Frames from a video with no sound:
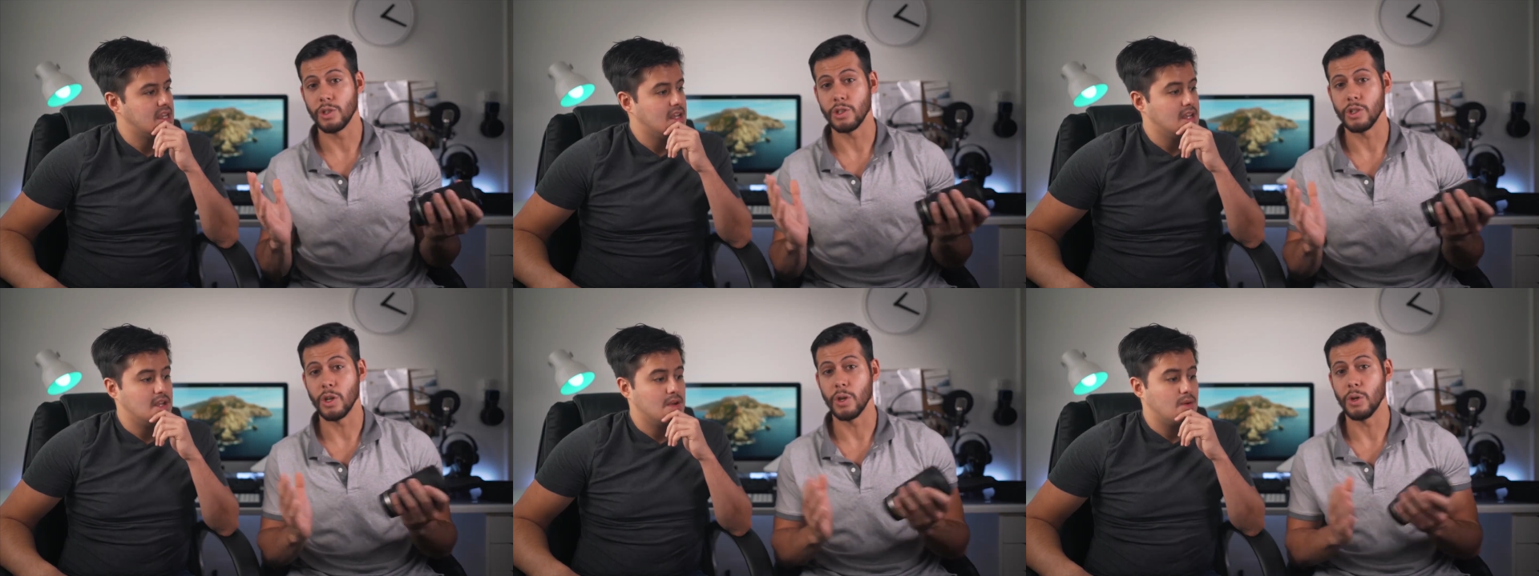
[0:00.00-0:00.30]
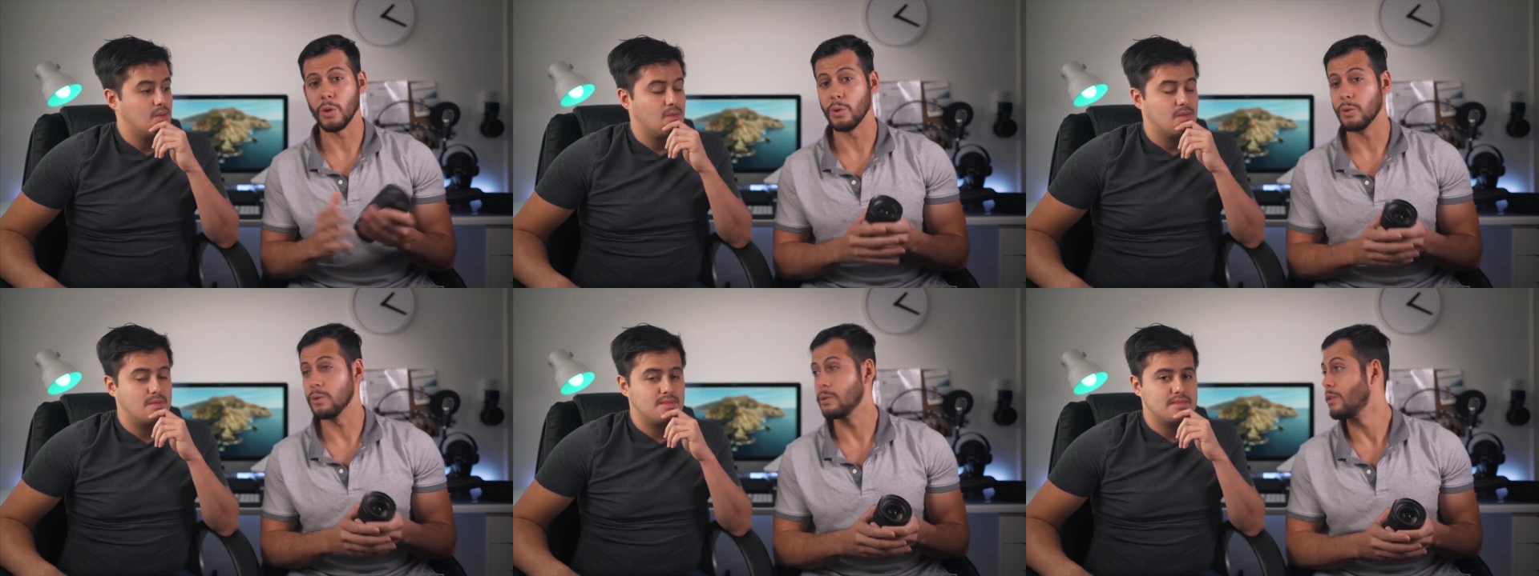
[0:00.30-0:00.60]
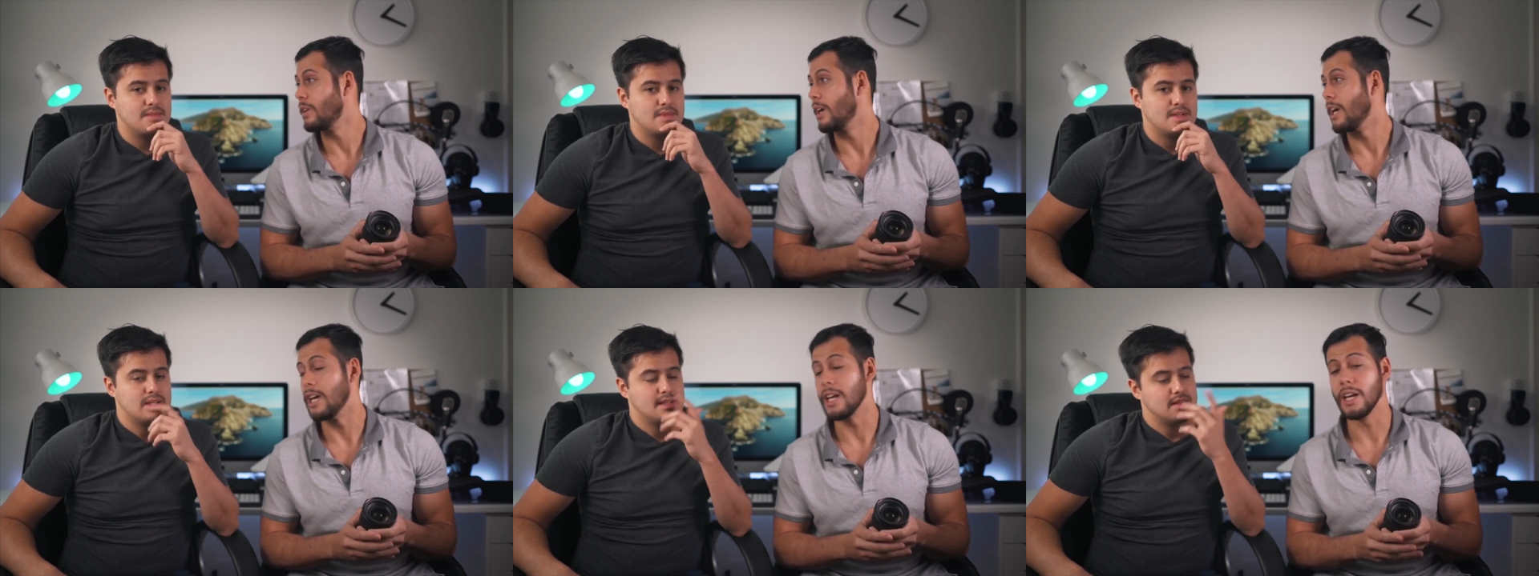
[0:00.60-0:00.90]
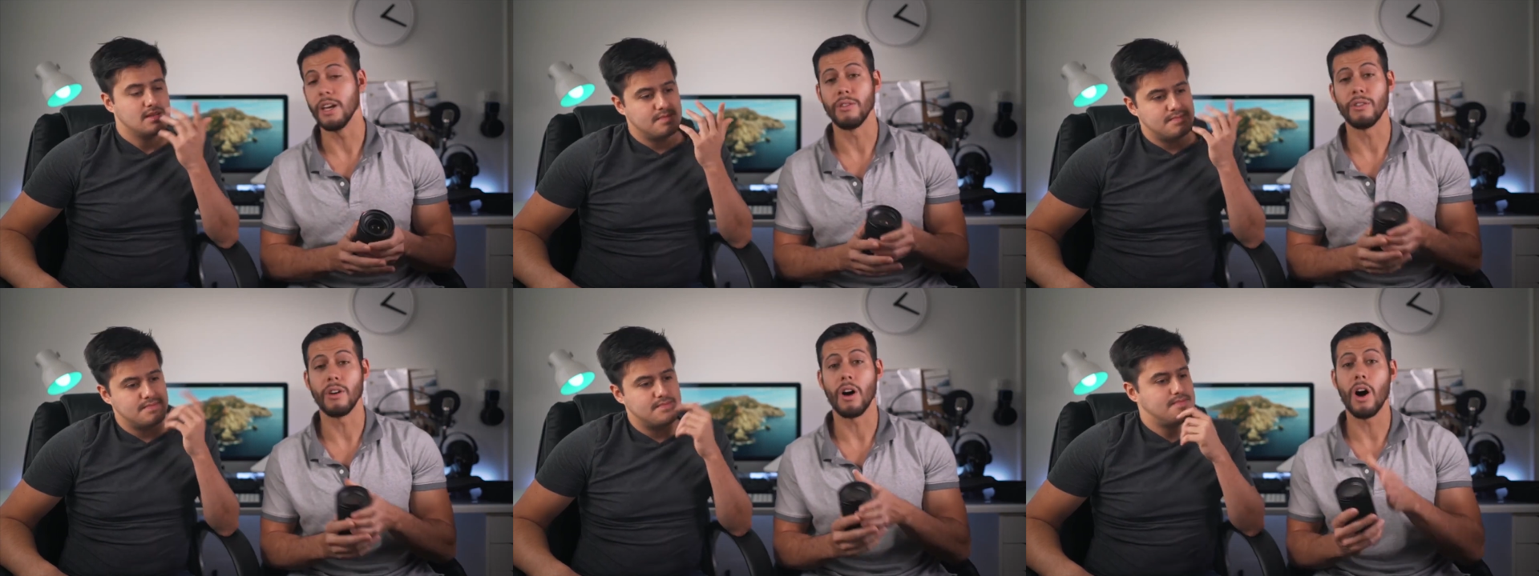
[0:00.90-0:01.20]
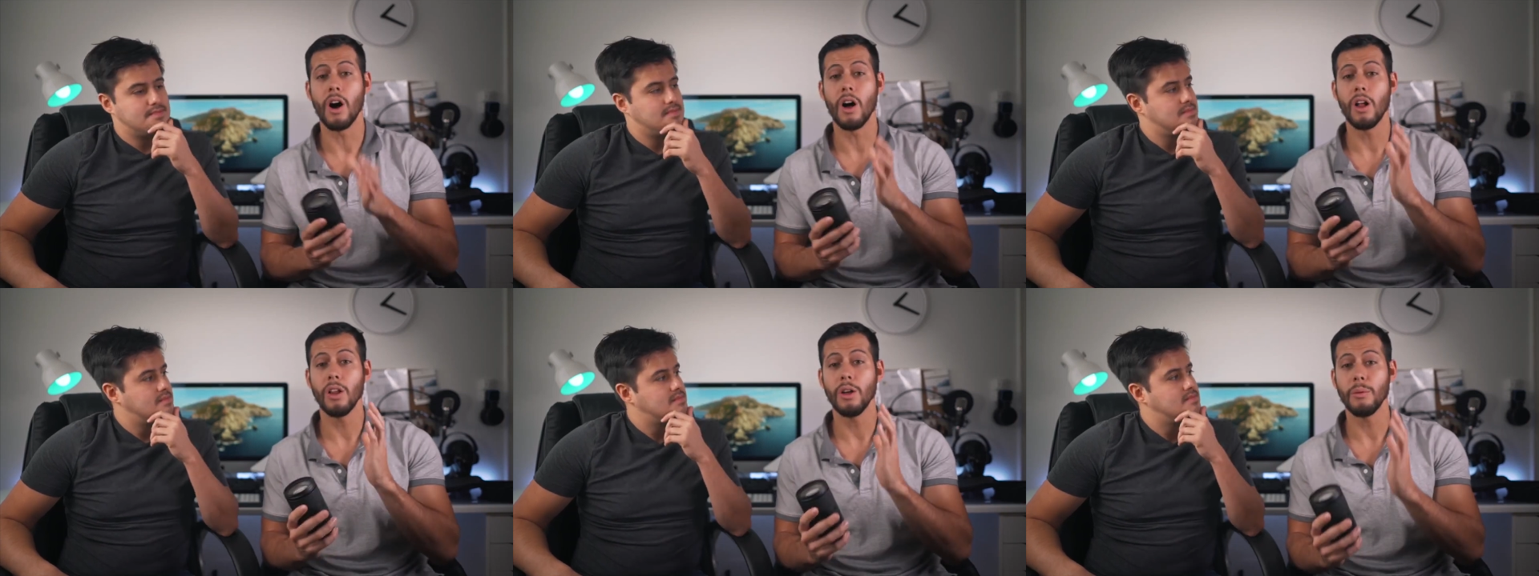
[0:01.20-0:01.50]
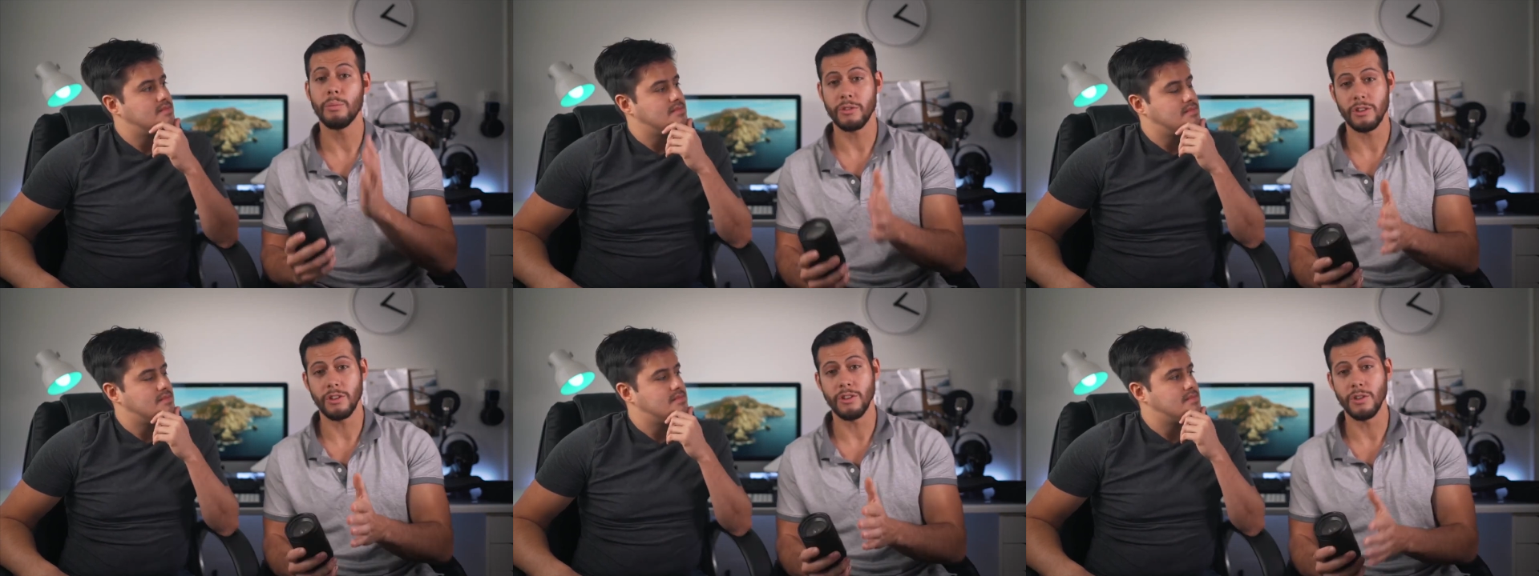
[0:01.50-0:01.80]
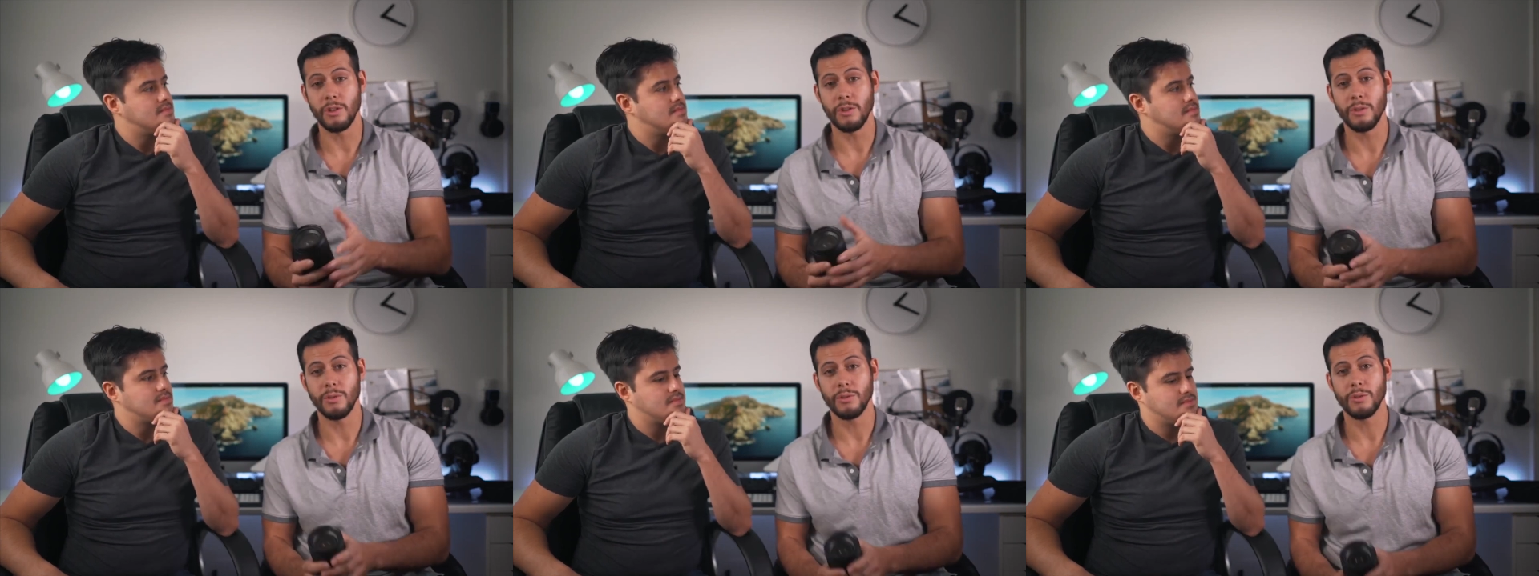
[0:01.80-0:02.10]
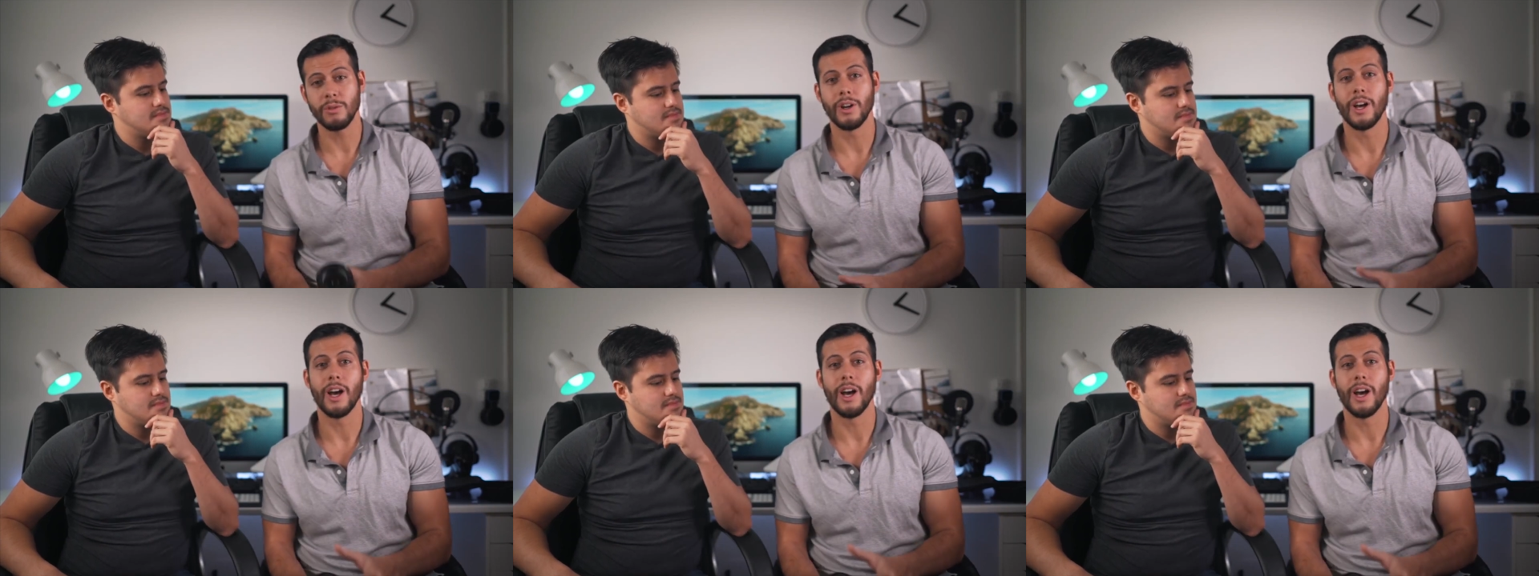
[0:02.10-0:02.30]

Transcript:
Speaker 1: So it is all up to you.